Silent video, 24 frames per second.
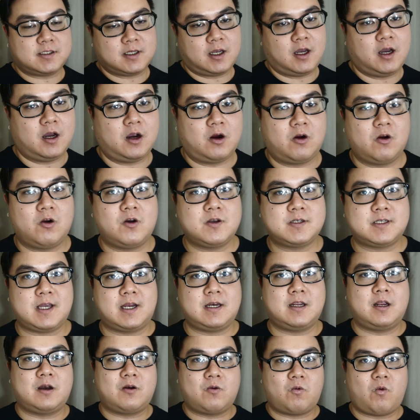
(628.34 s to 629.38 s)
girls that
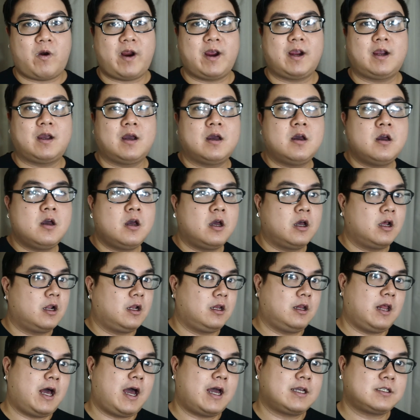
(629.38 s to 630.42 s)
didn't rank
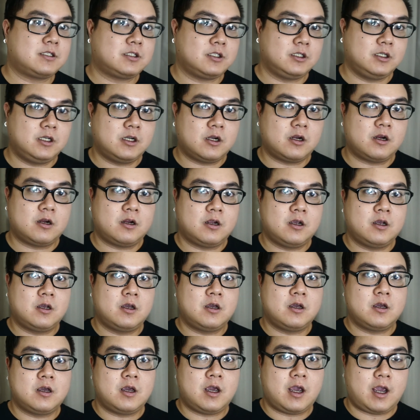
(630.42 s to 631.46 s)
last year
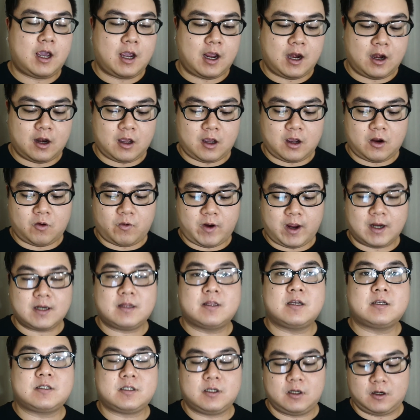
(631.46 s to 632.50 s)
and ranked
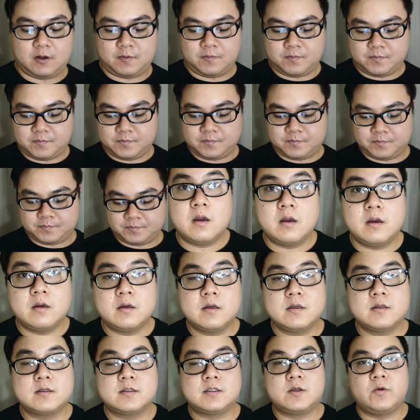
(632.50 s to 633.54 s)
this year.
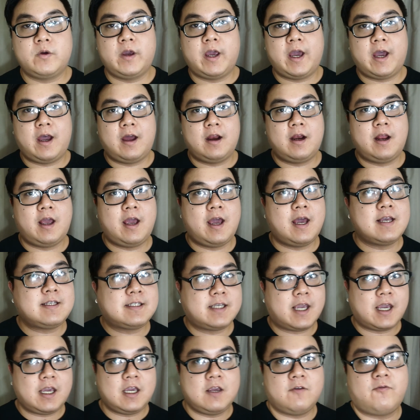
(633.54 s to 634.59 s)
So we had
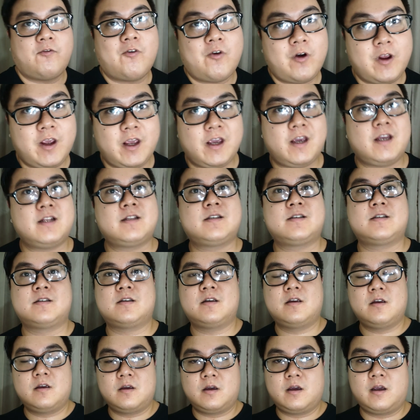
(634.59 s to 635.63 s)
SKE 48's
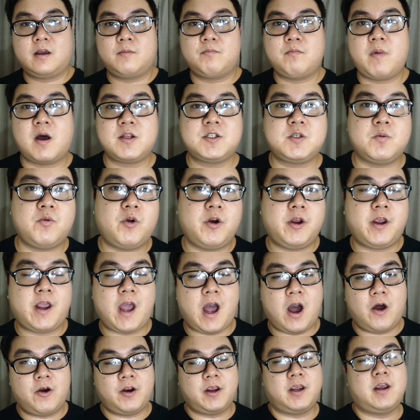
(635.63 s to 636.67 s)
Matsumori
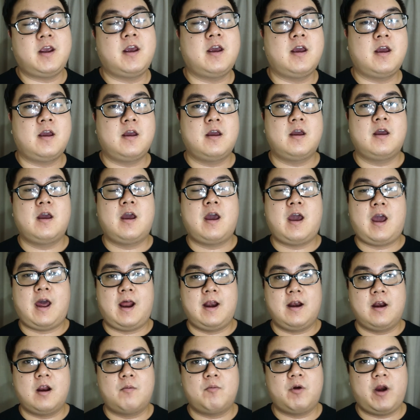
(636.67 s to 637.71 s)
Kaori
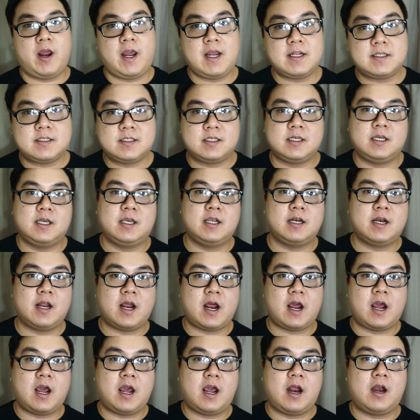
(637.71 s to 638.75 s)
at number 18
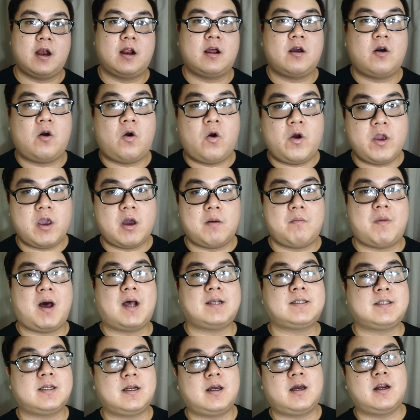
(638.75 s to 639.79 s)
and Oya
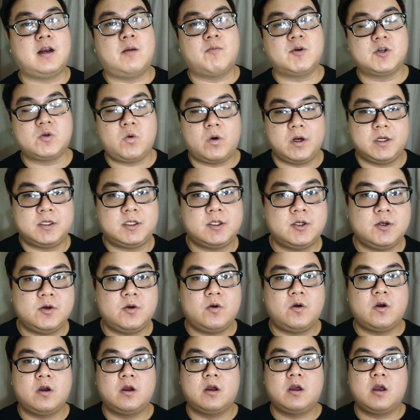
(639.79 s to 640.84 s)
Masana at number 22,